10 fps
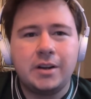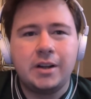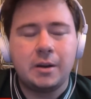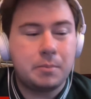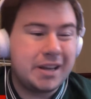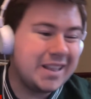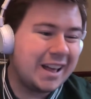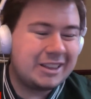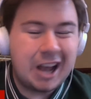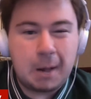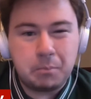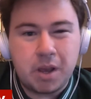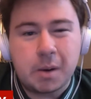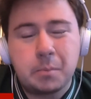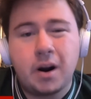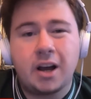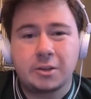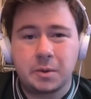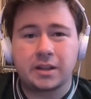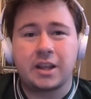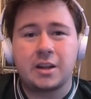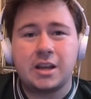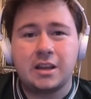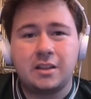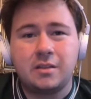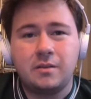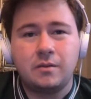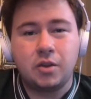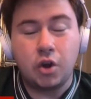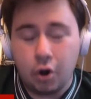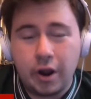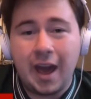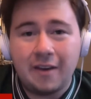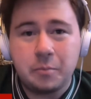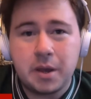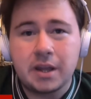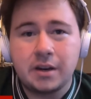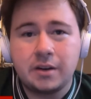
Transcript: and be that top 10 prospect that he could have been.